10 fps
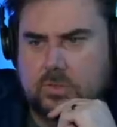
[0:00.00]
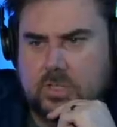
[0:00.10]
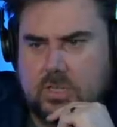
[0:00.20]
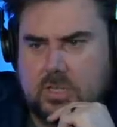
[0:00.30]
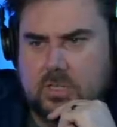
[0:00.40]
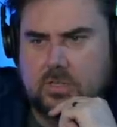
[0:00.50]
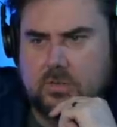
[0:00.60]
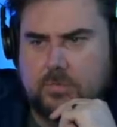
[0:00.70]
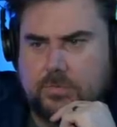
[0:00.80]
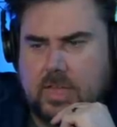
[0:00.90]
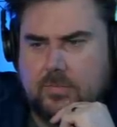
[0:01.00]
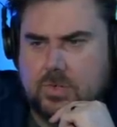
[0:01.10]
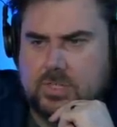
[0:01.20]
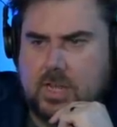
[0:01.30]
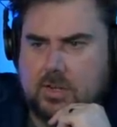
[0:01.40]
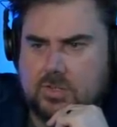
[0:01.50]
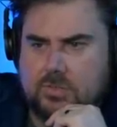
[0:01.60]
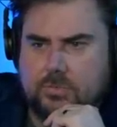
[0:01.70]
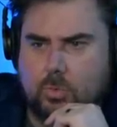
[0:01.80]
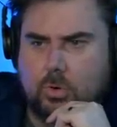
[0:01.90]
the flavor
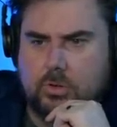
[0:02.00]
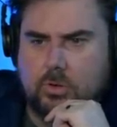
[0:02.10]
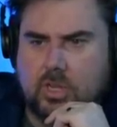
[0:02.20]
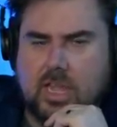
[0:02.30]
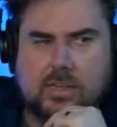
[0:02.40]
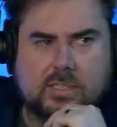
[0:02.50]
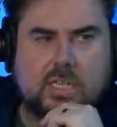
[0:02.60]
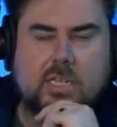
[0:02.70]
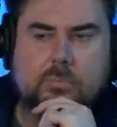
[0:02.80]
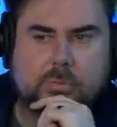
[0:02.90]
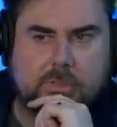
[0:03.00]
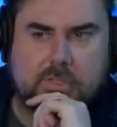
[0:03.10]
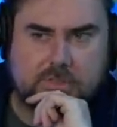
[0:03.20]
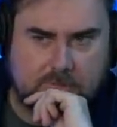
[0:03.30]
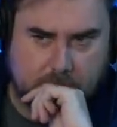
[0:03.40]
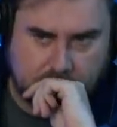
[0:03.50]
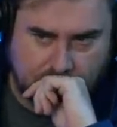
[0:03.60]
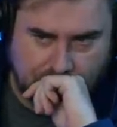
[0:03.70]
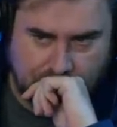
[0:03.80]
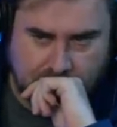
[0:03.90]
text for your canteen, please?
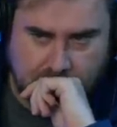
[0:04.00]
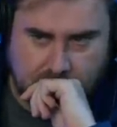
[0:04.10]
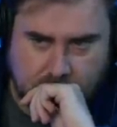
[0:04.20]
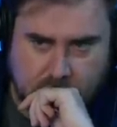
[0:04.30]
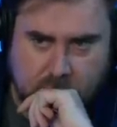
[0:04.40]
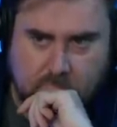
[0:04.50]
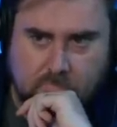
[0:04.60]
Sure.